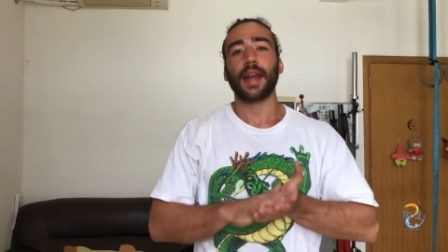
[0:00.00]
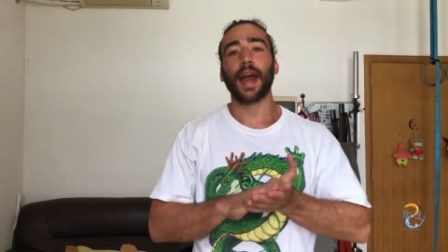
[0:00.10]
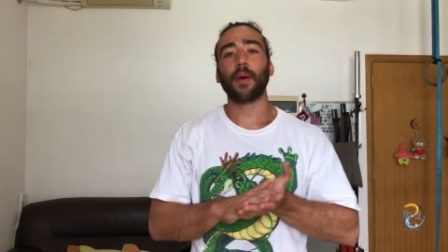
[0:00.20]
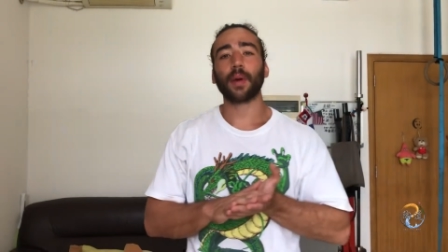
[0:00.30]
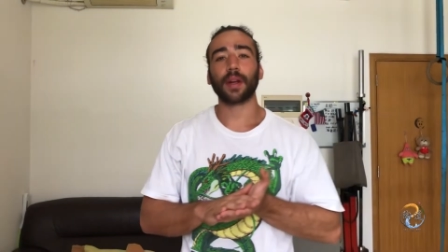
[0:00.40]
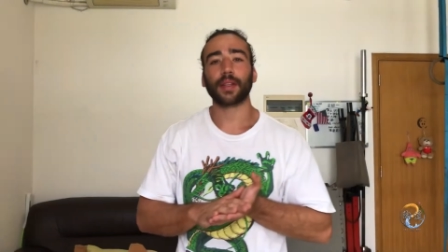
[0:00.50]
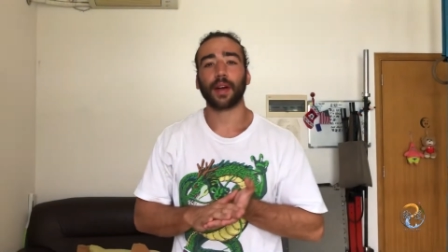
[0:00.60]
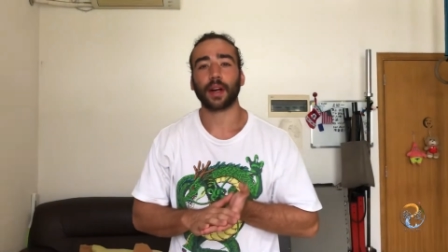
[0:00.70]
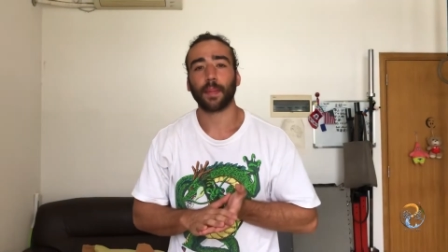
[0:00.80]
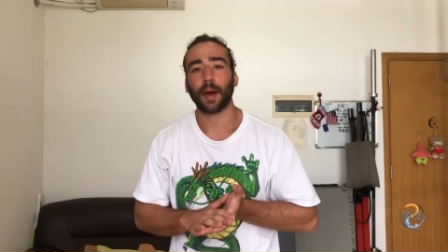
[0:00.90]
Now we're going
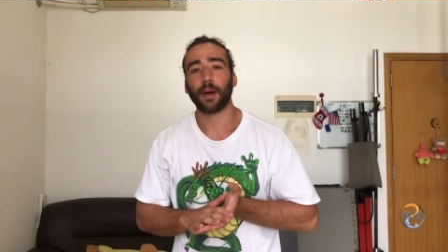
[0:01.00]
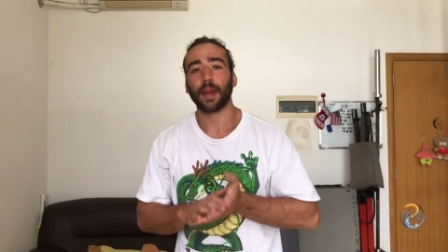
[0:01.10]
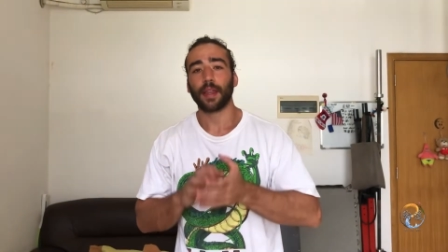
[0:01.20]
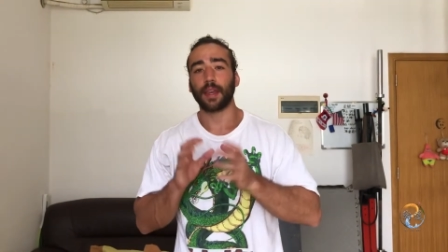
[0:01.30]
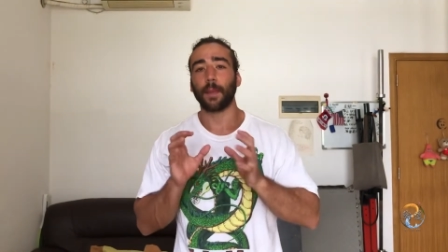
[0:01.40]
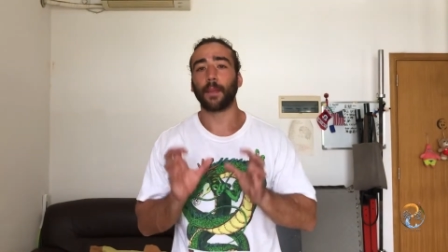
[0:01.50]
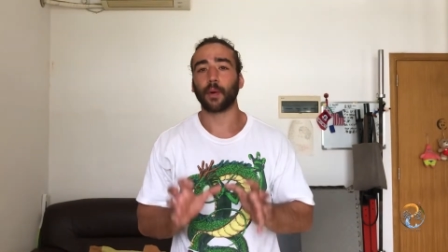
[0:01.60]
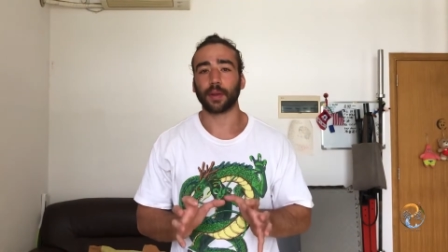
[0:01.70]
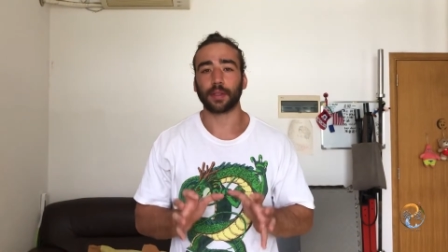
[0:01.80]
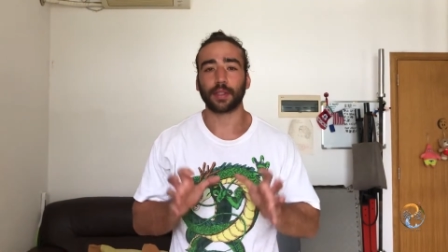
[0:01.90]
to talk about the
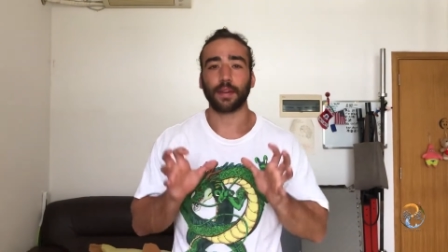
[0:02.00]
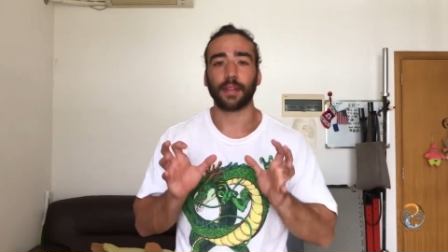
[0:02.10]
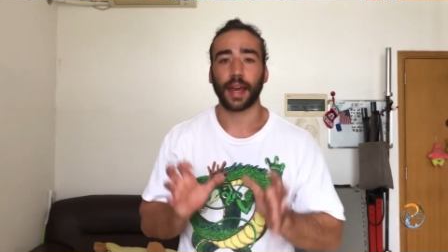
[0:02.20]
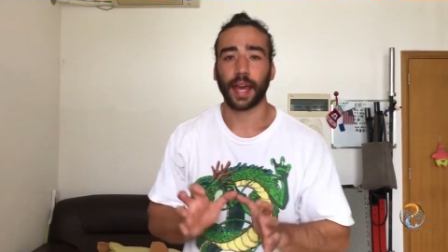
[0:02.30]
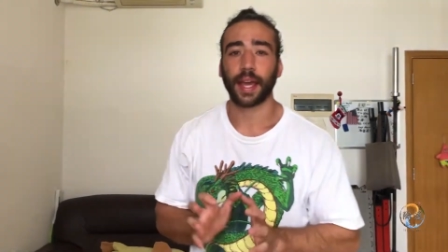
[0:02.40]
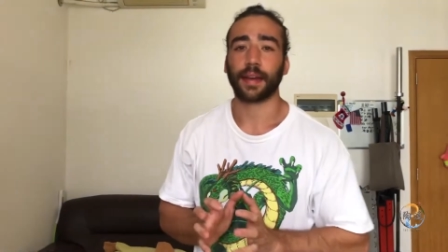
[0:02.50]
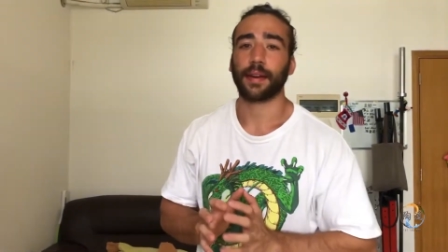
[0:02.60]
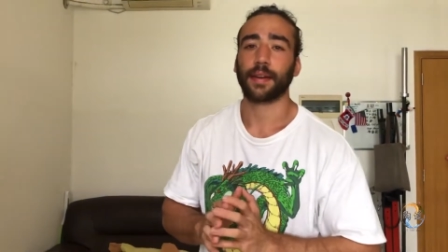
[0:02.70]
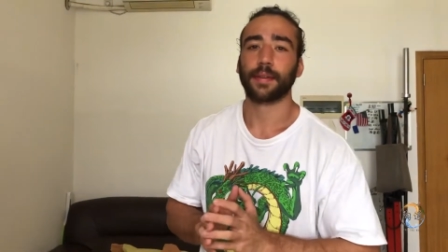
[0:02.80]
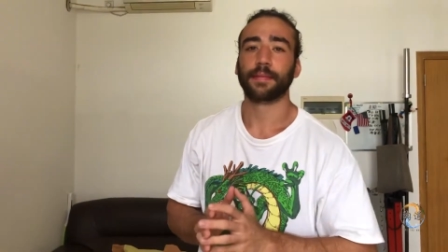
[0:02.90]
importance of the hand.